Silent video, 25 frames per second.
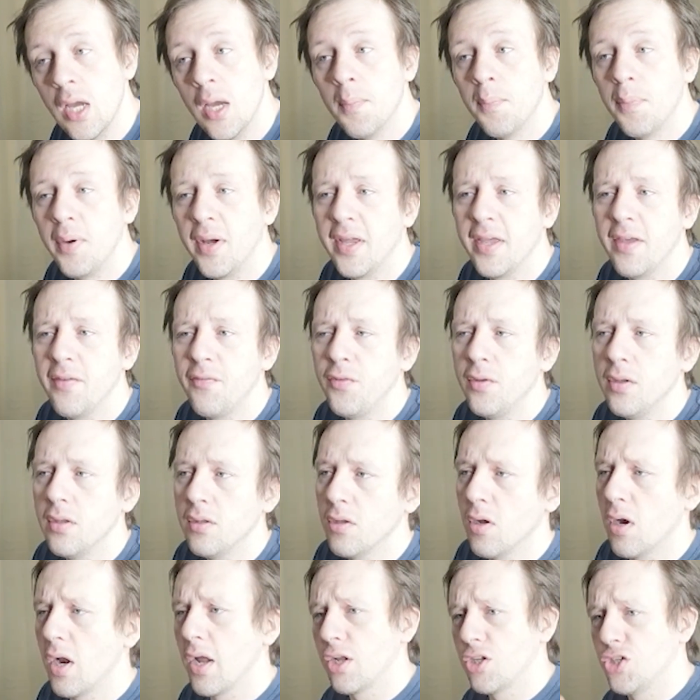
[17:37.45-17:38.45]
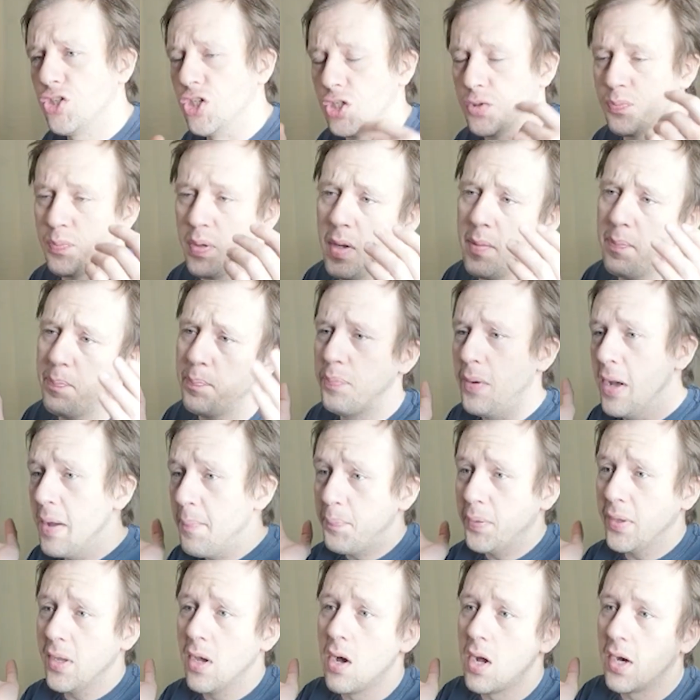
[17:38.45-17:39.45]
But if they're like, just put
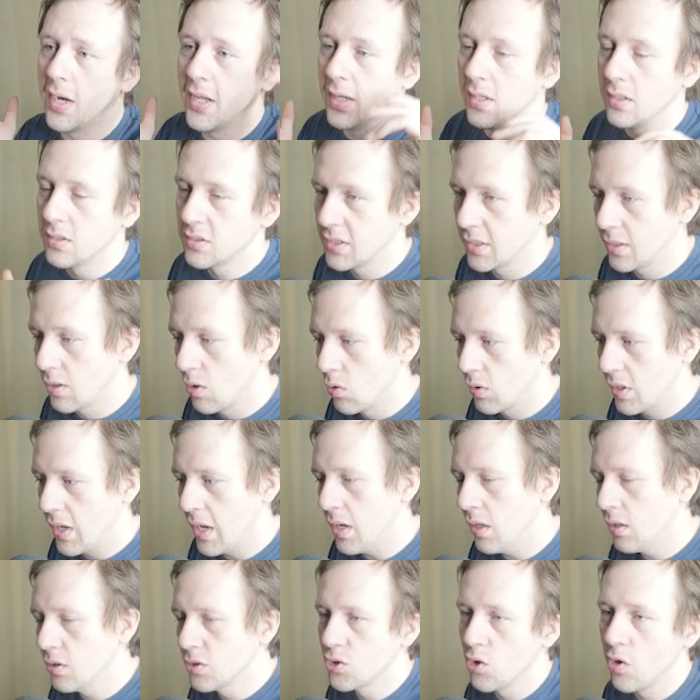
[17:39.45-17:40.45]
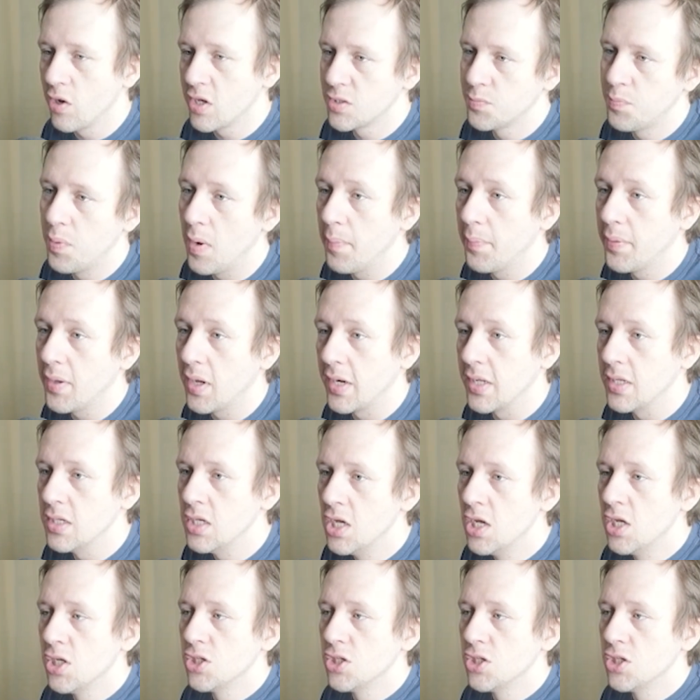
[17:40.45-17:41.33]
Bumpy on it. It's like, okay, so it has Bumpy on it.